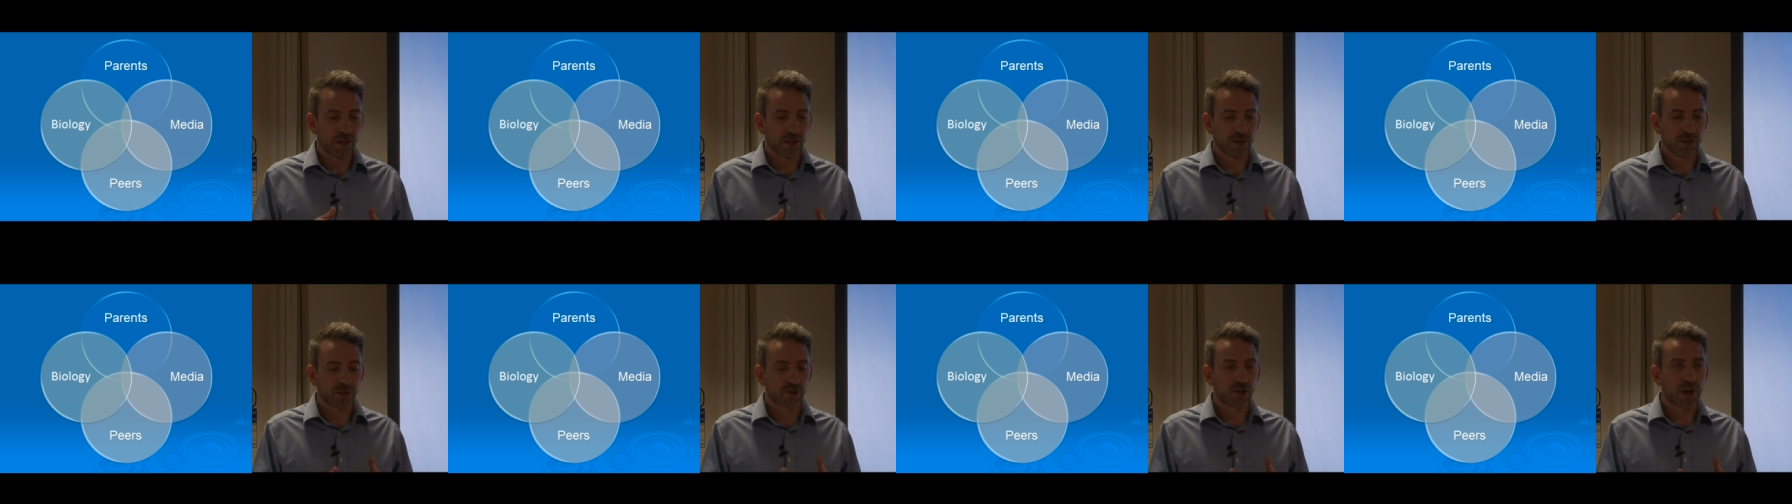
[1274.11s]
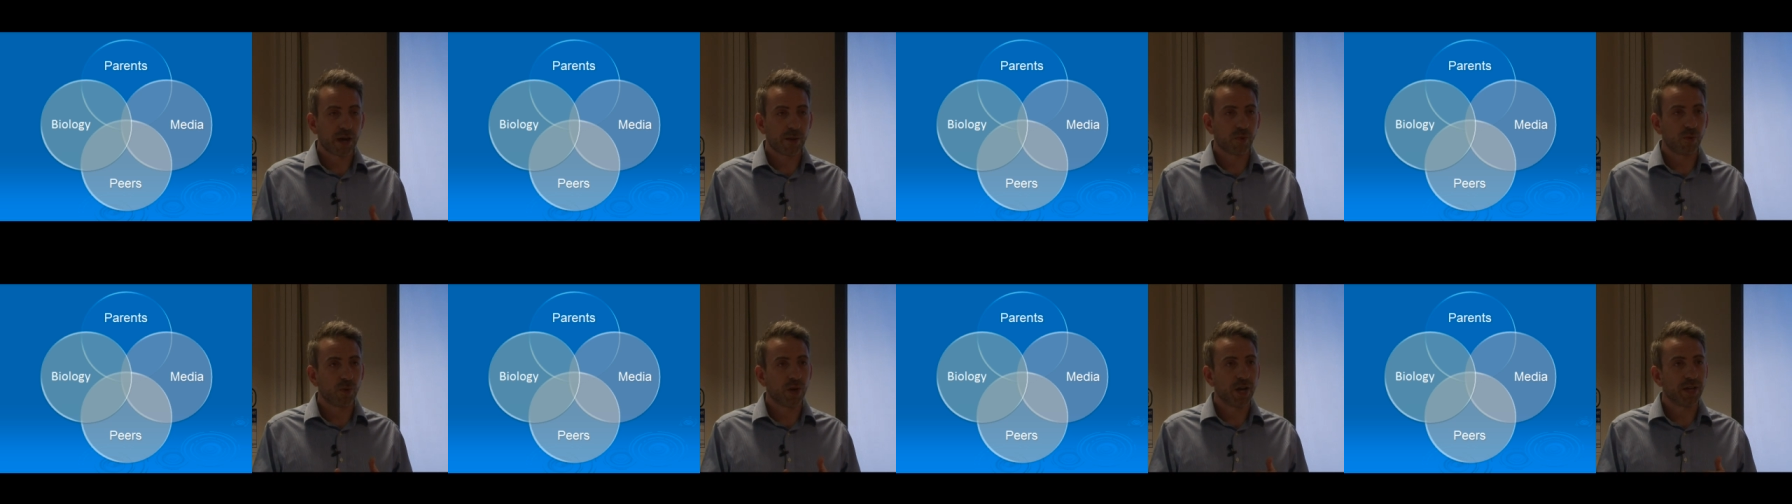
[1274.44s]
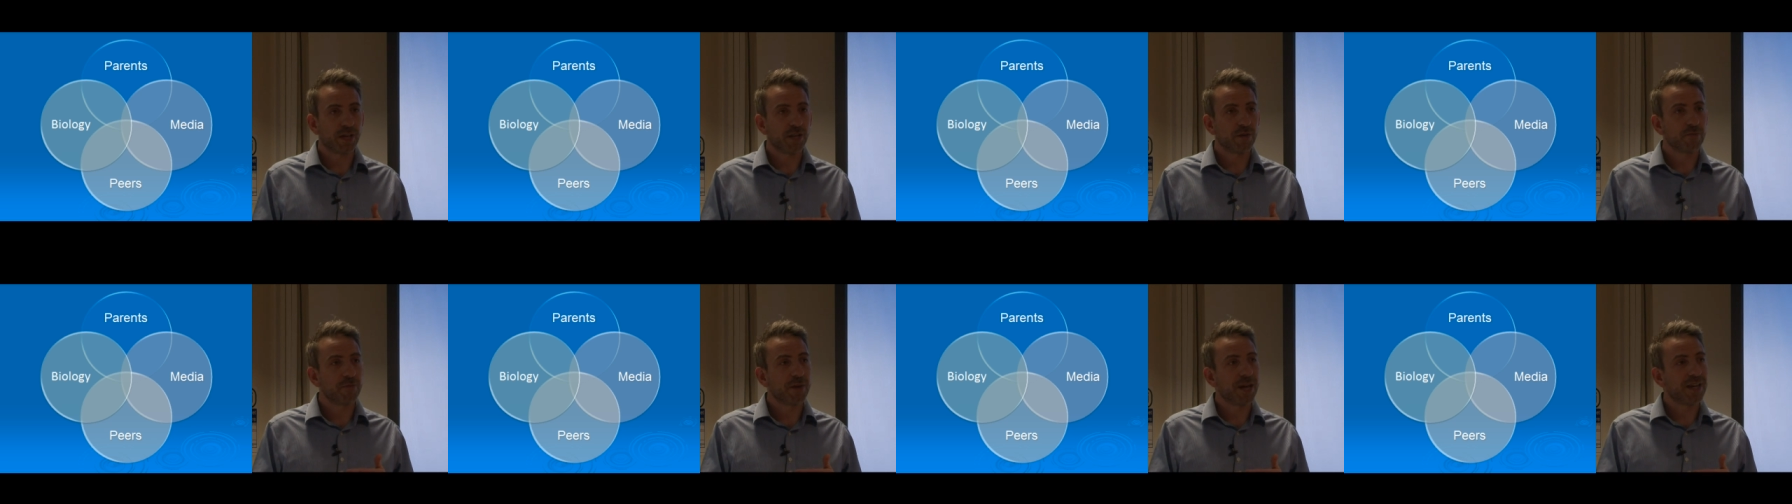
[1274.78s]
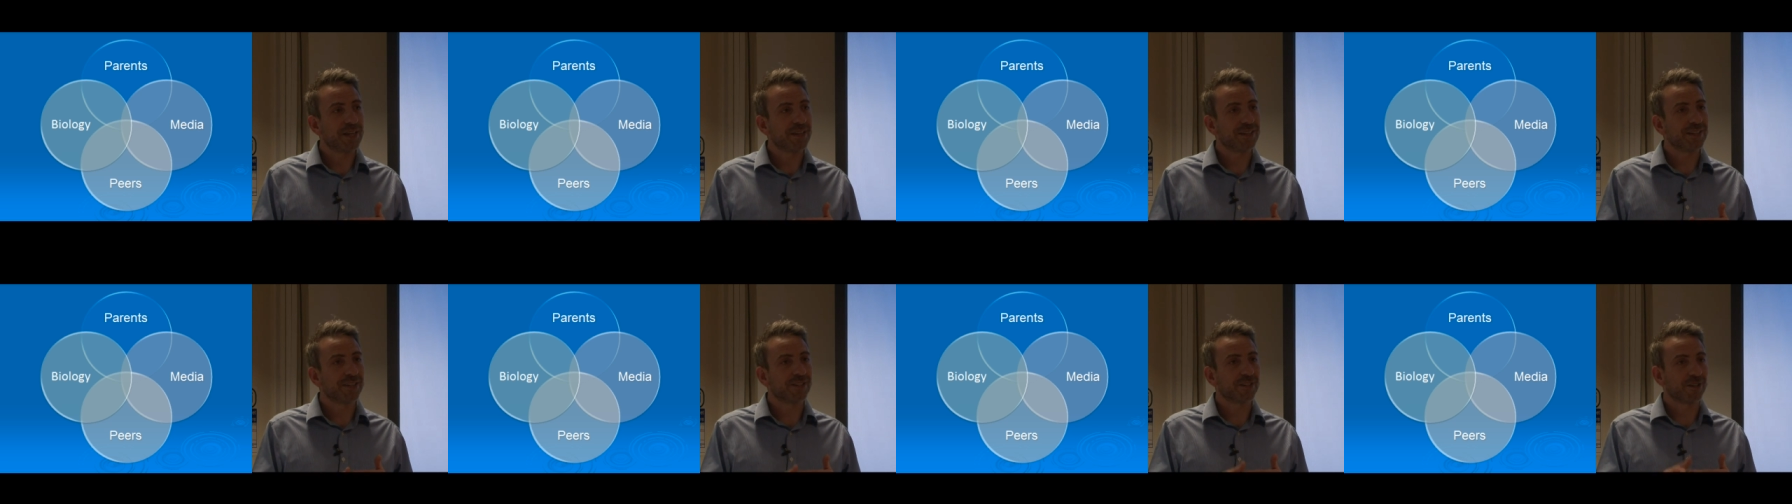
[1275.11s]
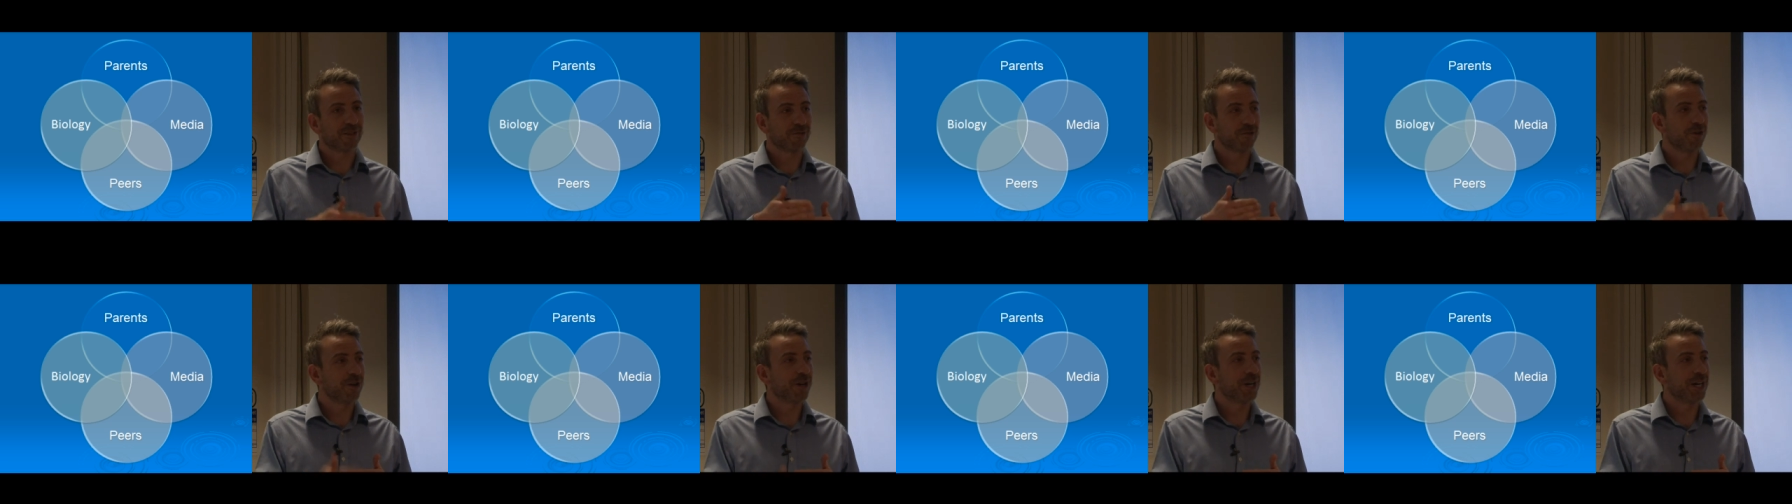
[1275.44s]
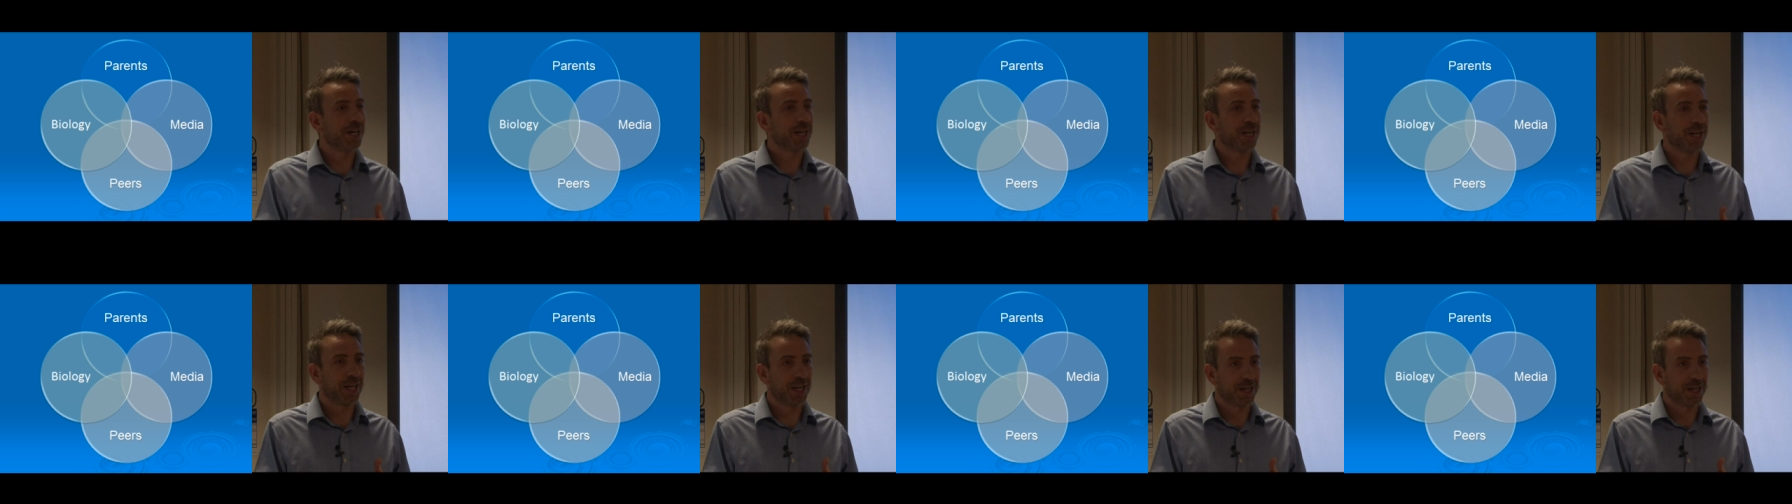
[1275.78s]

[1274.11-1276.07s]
trap where you may disagree